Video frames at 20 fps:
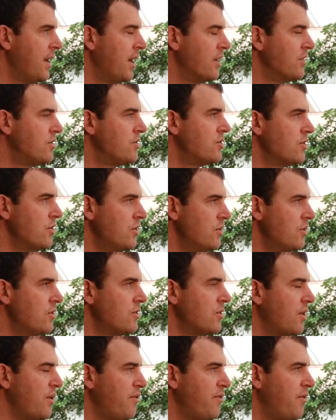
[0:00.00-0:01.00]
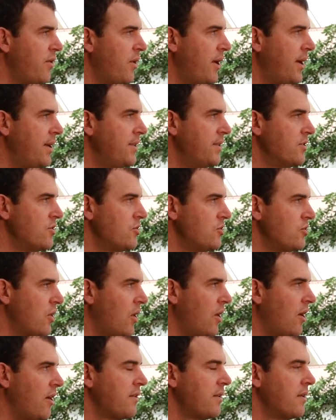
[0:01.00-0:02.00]
As soon as I fired the
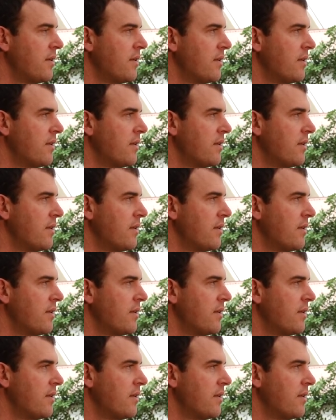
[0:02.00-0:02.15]
shot,